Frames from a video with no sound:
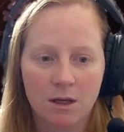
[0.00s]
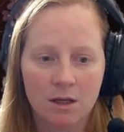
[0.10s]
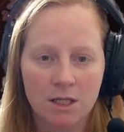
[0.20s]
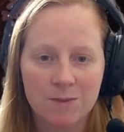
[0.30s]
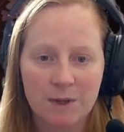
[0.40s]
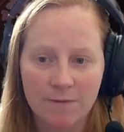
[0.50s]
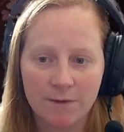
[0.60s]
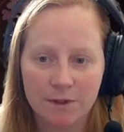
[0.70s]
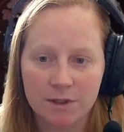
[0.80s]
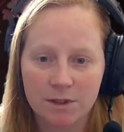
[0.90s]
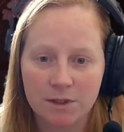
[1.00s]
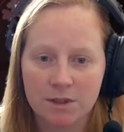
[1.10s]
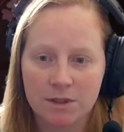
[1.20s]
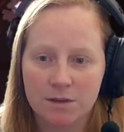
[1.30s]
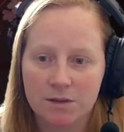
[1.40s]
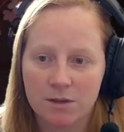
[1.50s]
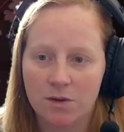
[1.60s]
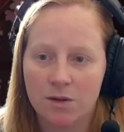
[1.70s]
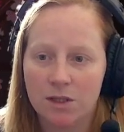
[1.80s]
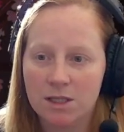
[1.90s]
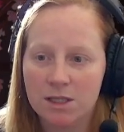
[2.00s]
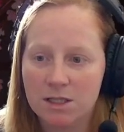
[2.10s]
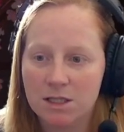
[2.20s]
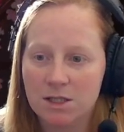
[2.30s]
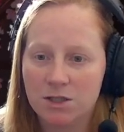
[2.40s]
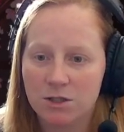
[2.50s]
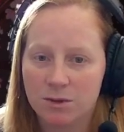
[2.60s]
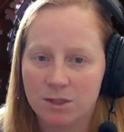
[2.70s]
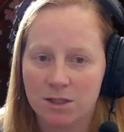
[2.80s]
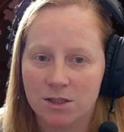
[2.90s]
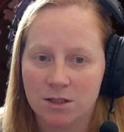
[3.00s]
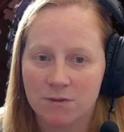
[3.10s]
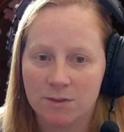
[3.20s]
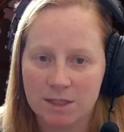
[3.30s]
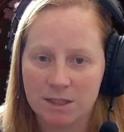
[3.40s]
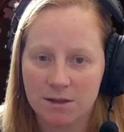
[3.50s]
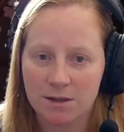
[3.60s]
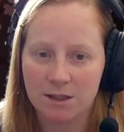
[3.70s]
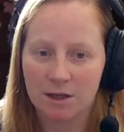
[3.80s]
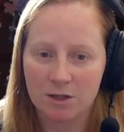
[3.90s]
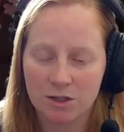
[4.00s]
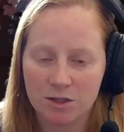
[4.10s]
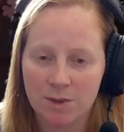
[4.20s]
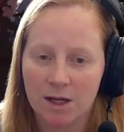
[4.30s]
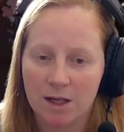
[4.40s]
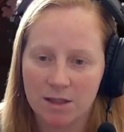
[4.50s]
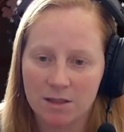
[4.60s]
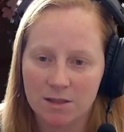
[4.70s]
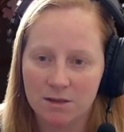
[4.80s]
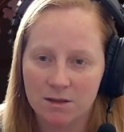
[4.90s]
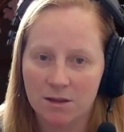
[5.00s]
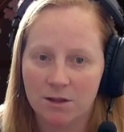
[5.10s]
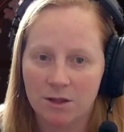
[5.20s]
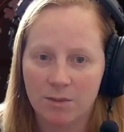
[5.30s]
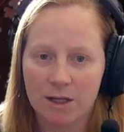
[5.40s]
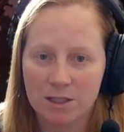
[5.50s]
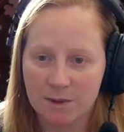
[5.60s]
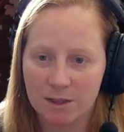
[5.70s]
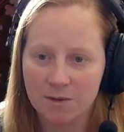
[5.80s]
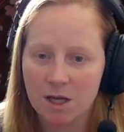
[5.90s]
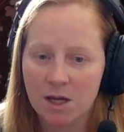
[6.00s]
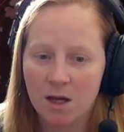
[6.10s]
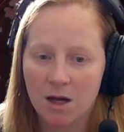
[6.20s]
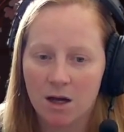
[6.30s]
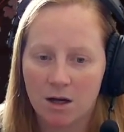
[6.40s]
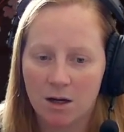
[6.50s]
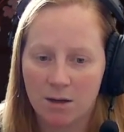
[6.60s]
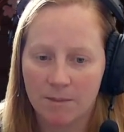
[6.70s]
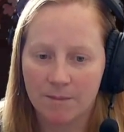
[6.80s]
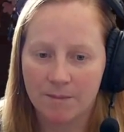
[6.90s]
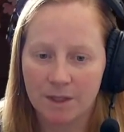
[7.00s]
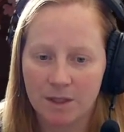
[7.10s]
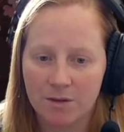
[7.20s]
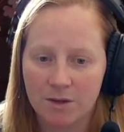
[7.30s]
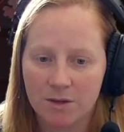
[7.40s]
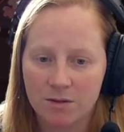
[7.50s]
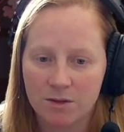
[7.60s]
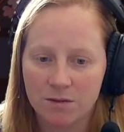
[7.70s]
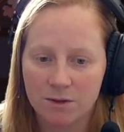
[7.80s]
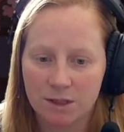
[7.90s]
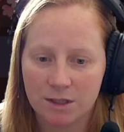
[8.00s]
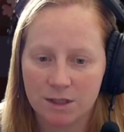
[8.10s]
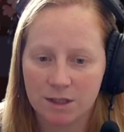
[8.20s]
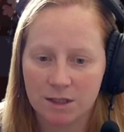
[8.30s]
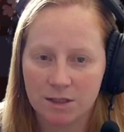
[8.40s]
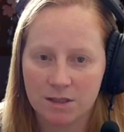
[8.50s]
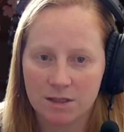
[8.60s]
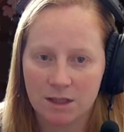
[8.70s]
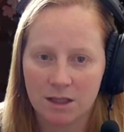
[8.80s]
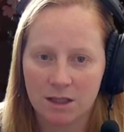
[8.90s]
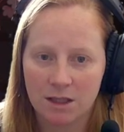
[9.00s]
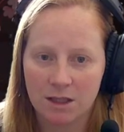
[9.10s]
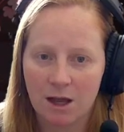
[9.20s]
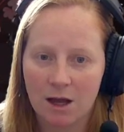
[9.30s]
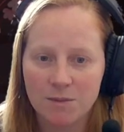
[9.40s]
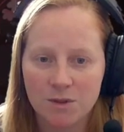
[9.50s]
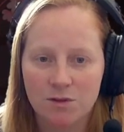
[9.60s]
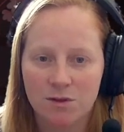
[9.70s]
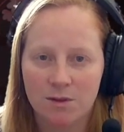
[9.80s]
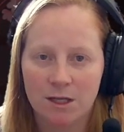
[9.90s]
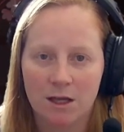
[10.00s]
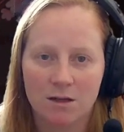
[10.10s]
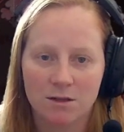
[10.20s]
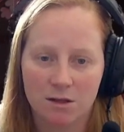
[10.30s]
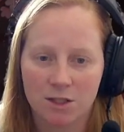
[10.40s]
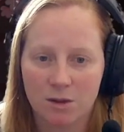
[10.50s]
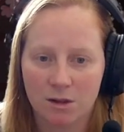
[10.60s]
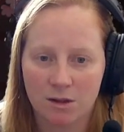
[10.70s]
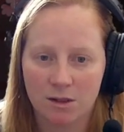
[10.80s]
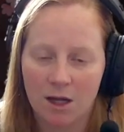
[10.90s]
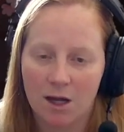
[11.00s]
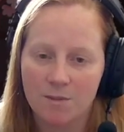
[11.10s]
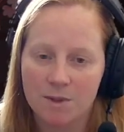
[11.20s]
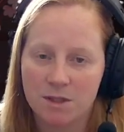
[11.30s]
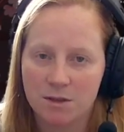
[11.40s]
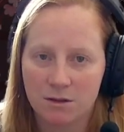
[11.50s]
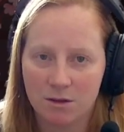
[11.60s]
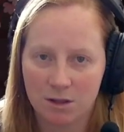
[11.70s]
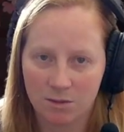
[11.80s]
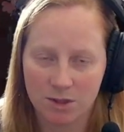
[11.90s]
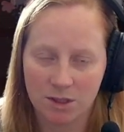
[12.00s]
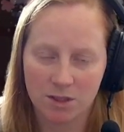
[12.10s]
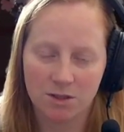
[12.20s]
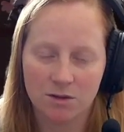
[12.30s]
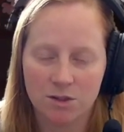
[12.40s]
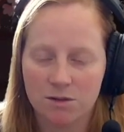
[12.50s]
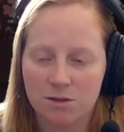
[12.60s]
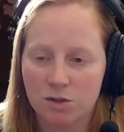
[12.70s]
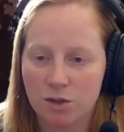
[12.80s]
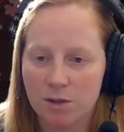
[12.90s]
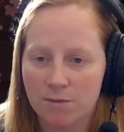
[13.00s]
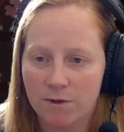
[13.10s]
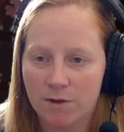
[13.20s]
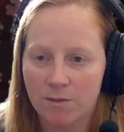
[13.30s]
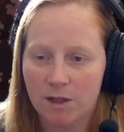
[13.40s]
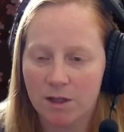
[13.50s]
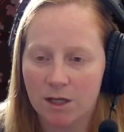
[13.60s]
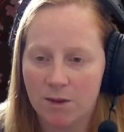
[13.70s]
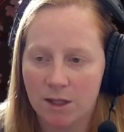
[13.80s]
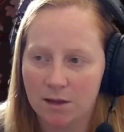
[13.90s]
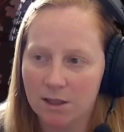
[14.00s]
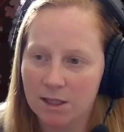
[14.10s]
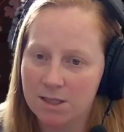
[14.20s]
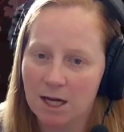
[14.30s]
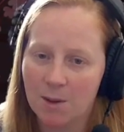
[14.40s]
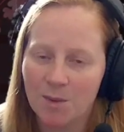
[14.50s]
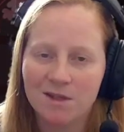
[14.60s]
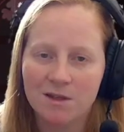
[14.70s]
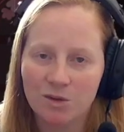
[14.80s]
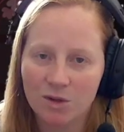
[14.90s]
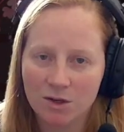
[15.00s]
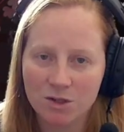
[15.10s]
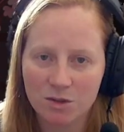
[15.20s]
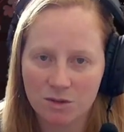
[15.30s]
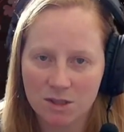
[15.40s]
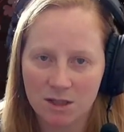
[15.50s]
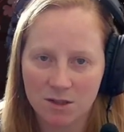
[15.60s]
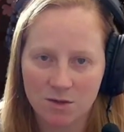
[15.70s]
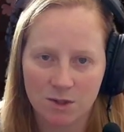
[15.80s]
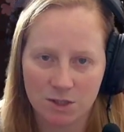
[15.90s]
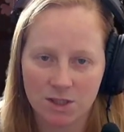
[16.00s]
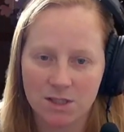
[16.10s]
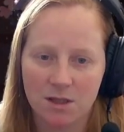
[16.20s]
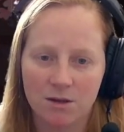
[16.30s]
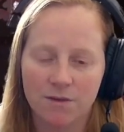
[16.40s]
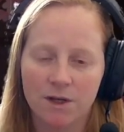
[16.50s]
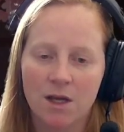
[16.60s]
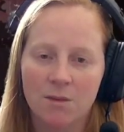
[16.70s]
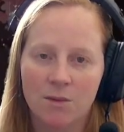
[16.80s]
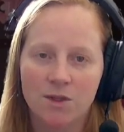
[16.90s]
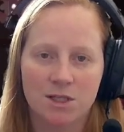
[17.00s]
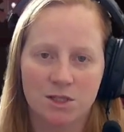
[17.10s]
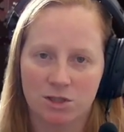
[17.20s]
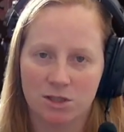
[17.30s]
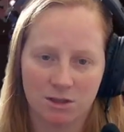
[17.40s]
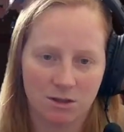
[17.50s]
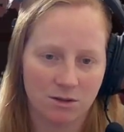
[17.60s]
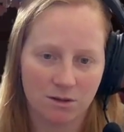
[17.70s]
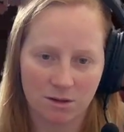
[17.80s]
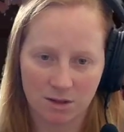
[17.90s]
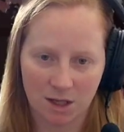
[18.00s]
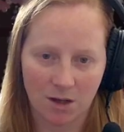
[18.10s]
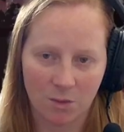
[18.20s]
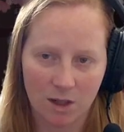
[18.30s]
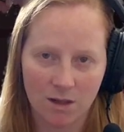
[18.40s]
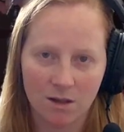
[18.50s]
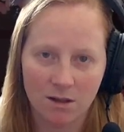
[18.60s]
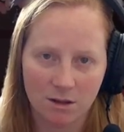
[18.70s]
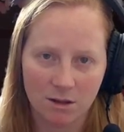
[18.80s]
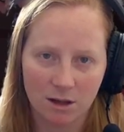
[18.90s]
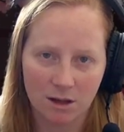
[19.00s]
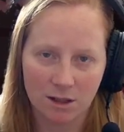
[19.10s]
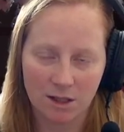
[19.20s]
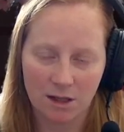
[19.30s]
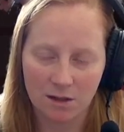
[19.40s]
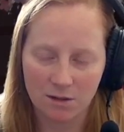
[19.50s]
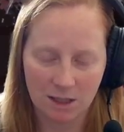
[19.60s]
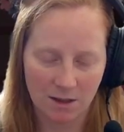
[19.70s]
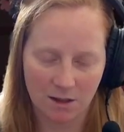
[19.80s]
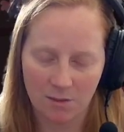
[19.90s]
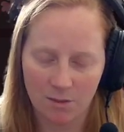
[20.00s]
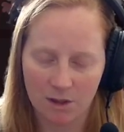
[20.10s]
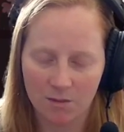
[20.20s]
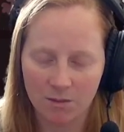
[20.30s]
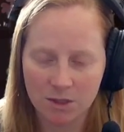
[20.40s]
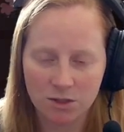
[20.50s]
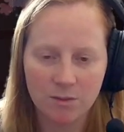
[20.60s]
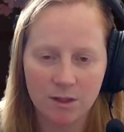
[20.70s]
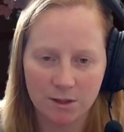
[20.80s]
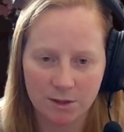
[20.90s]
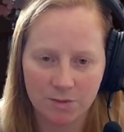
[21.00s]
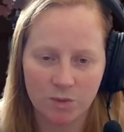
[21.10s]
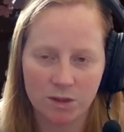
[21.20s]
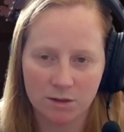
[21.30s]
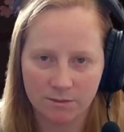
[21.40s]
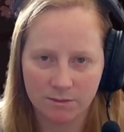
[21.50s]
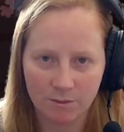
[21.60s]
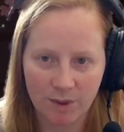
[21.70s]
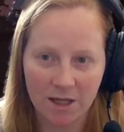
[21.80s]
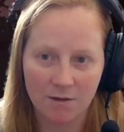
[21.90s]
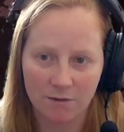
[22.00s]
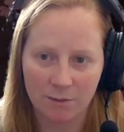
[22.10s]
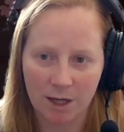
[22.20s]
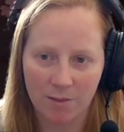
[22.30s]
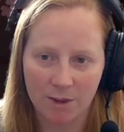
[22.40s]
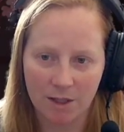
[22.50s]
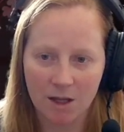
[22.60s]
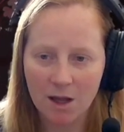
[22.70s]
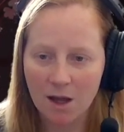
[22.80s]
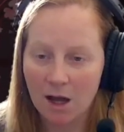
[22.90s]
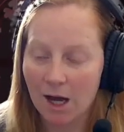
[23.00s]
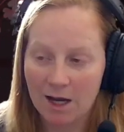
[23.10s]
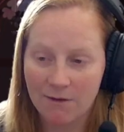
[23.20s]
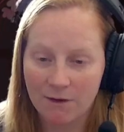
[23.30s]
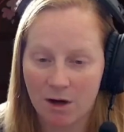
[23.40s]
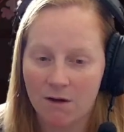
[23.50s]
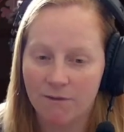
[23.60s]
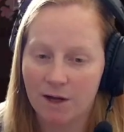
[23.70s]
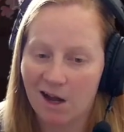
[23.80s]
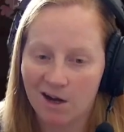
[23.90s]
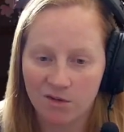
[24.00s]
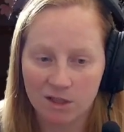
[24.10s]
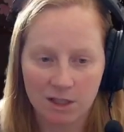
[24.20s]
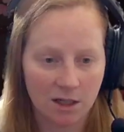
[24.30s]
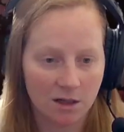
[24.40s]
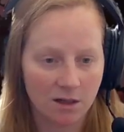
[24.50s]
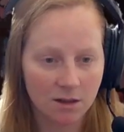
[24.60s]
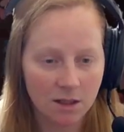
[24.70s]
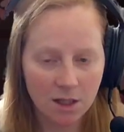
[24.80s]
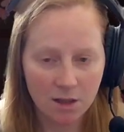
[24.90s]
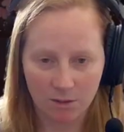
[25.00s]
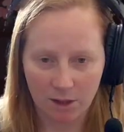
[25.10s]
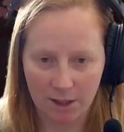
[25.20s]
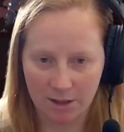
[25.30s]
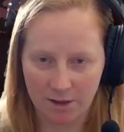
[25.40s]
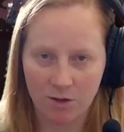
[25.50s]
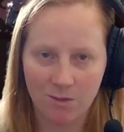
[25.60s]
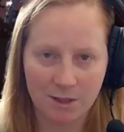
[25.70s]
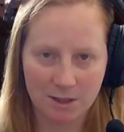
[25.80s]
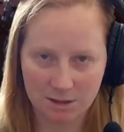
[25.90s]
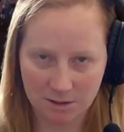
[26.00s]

Spam filters. So this is your protection level, basically how you spot or your bot spams. You can do different things like caps, so somebody can't talk to you all in caps. You can protect your stream from allowing links to happen. You can also do this on Twitch itself, but this is just another thing where not Nightbot, but StreamElements will ban it from happening. I have it off. I don't really care, right? Nobody's